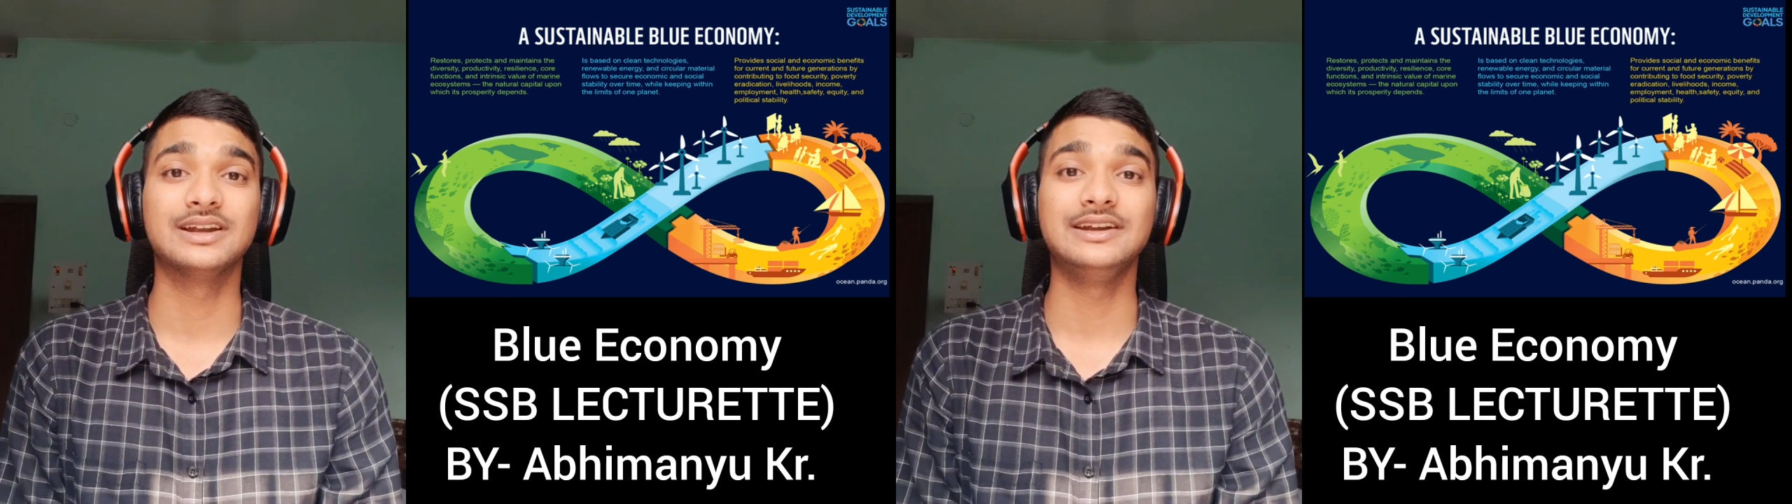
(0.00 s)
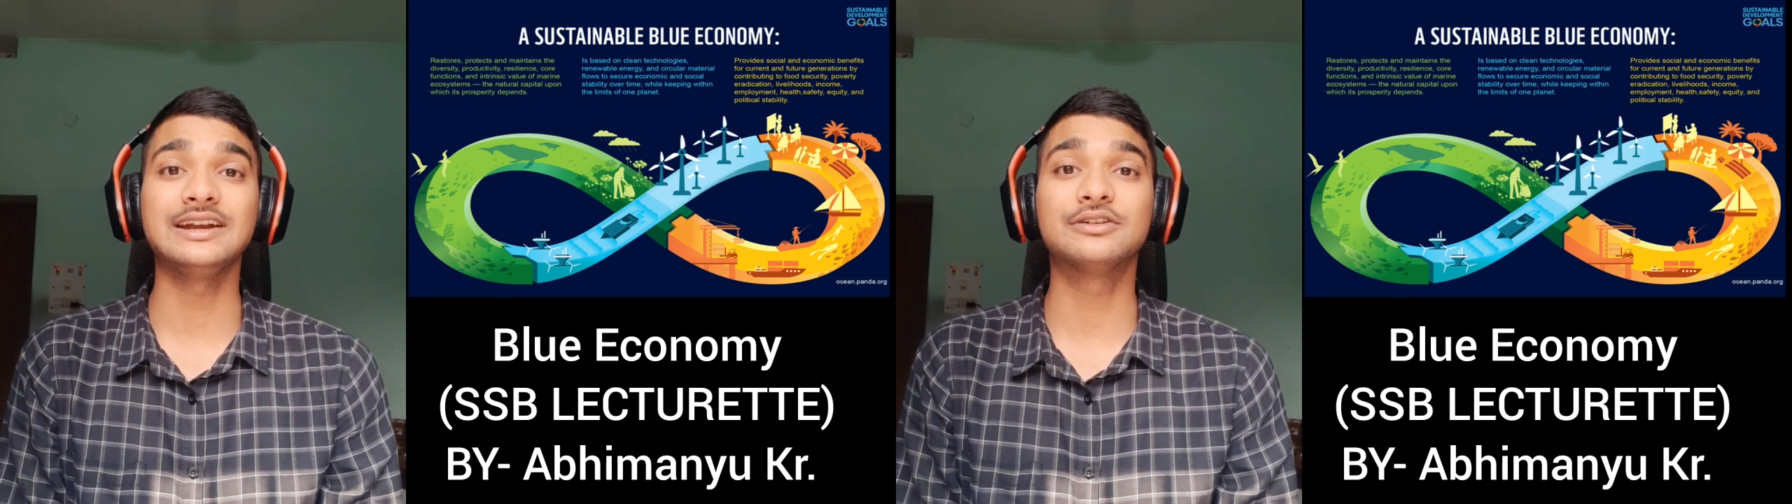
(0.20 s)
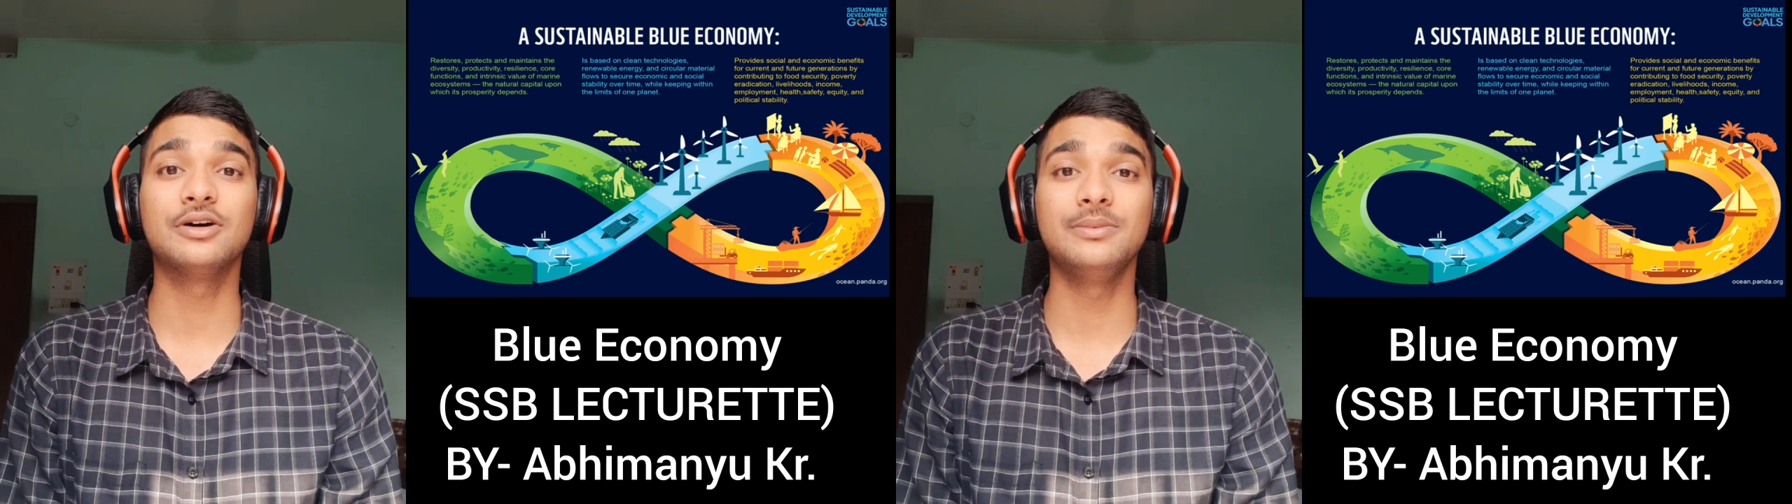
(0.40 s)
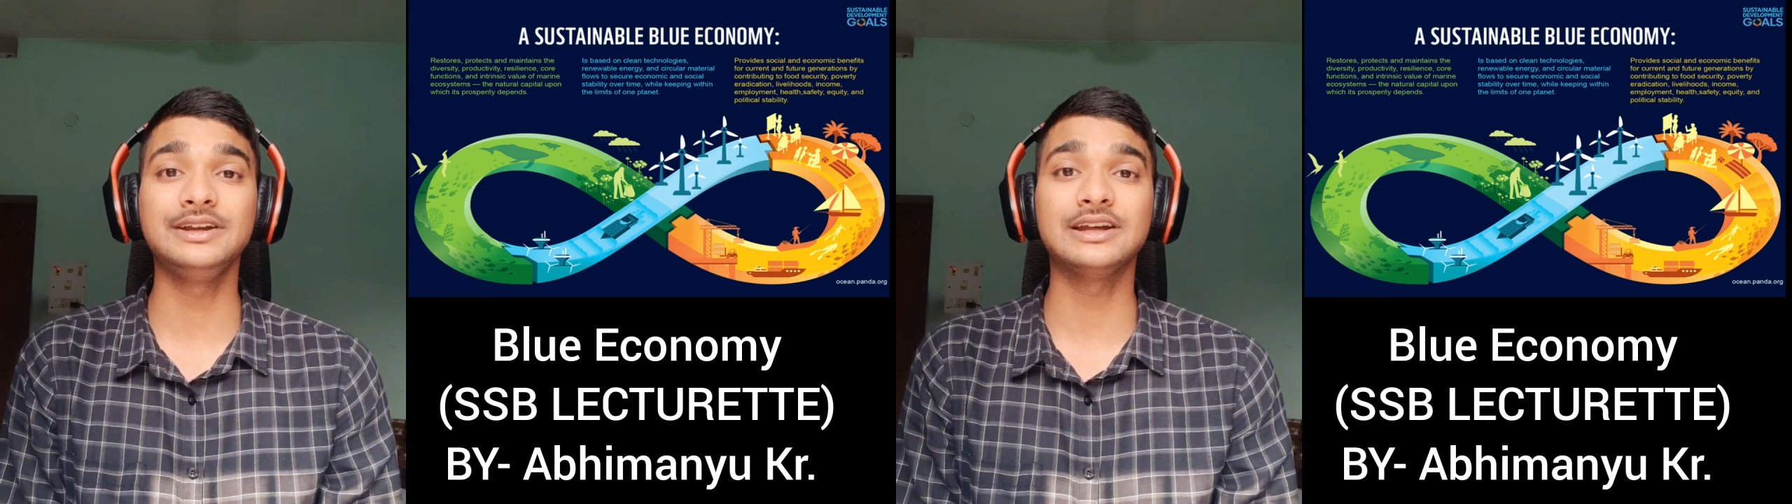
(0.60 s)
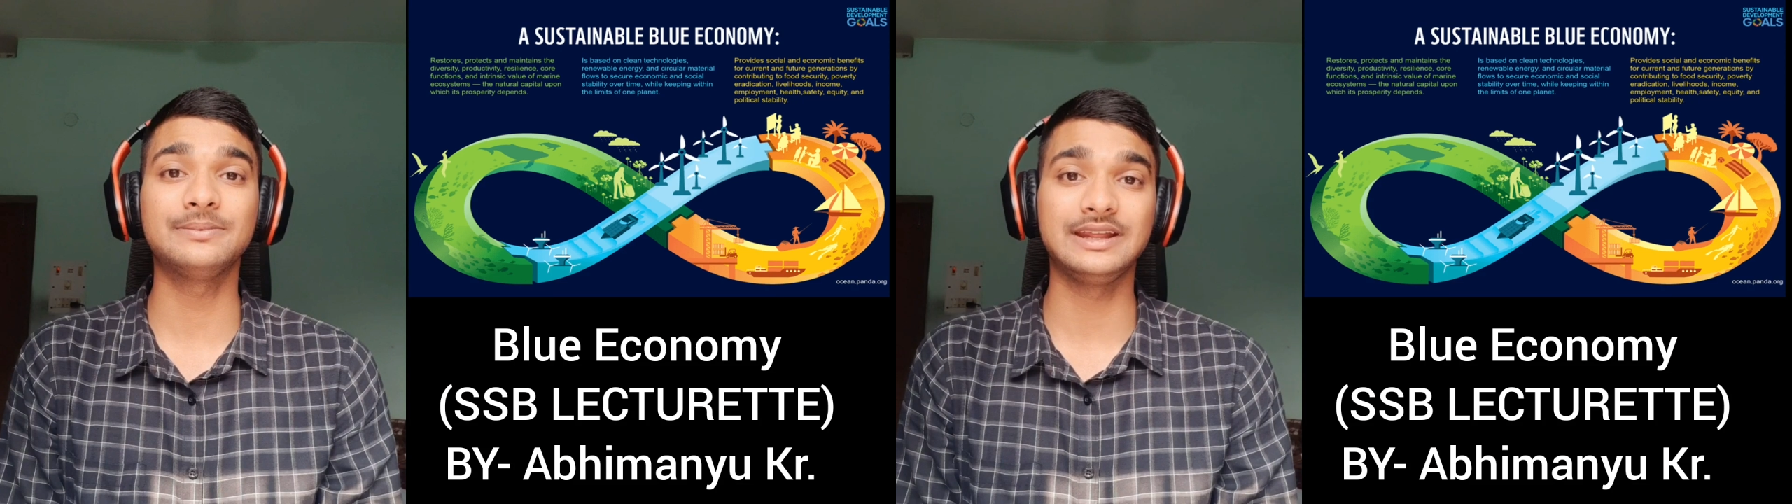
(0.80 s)
that
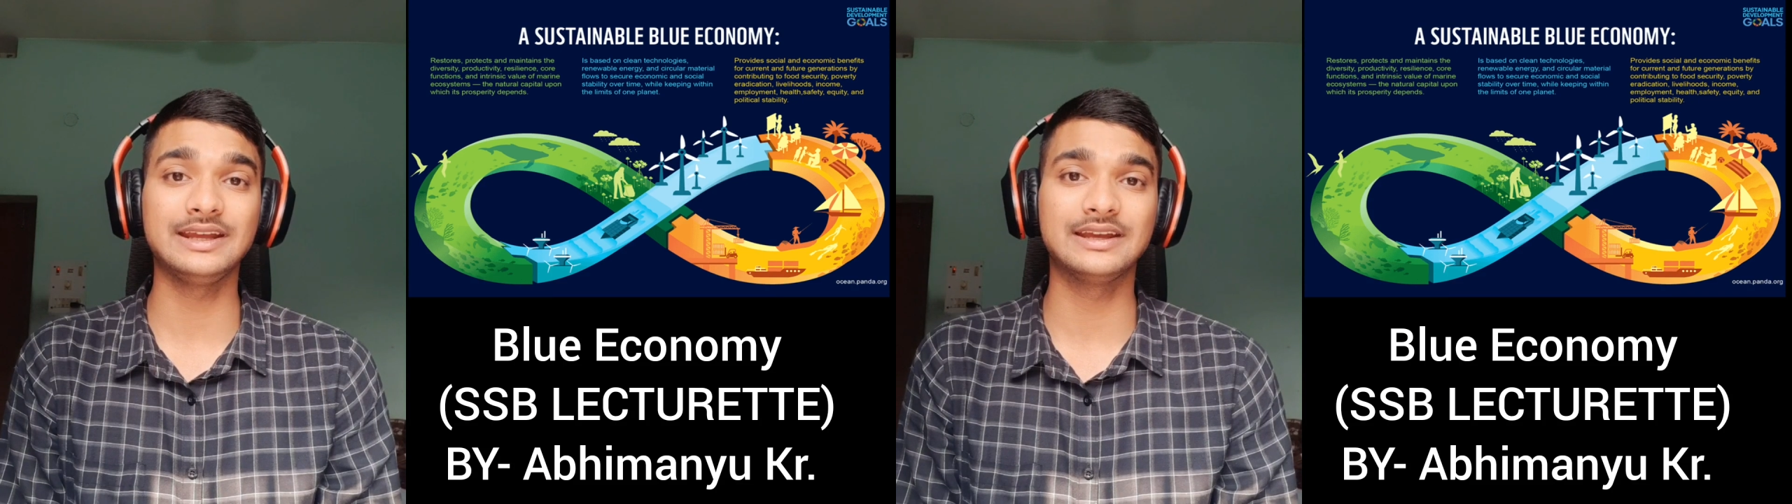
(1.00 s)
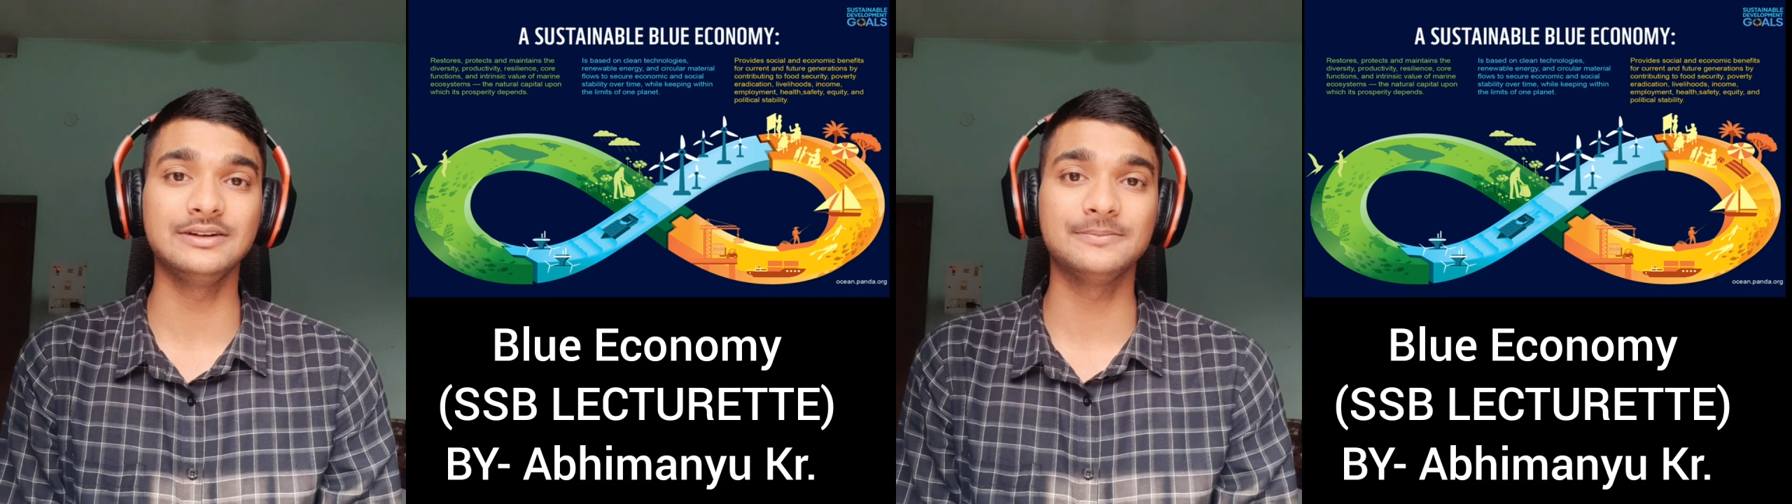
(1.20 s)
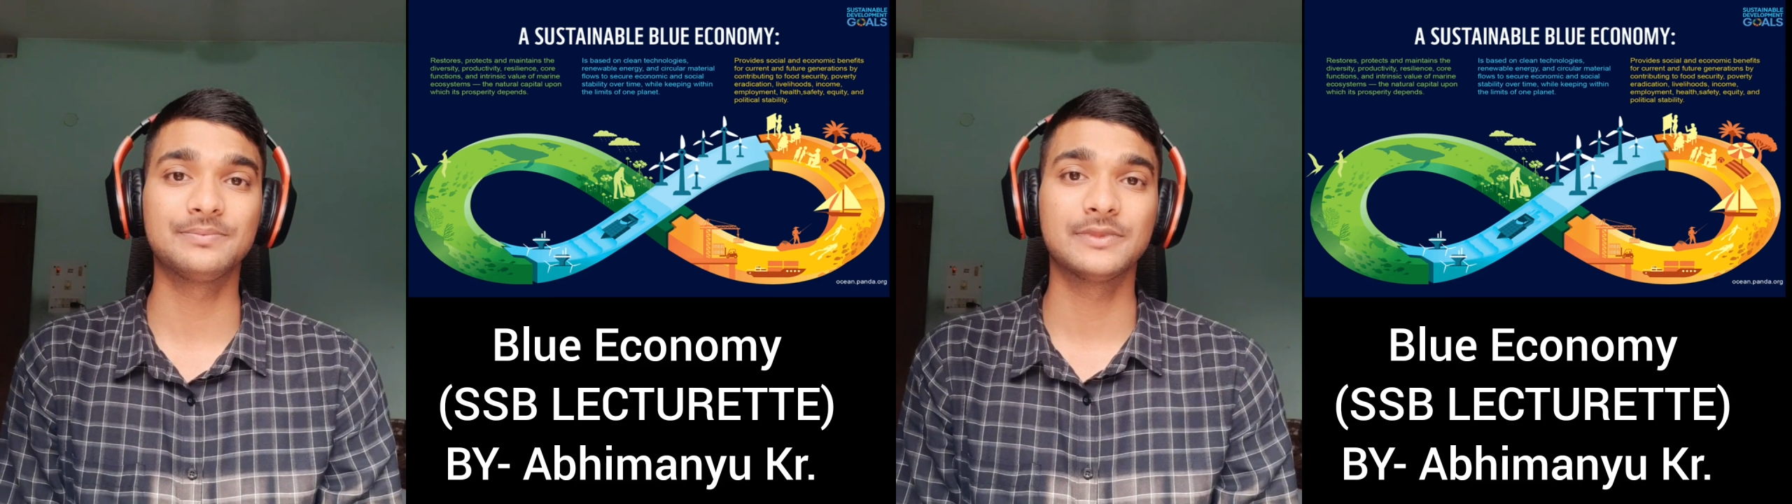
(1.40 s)
government have taken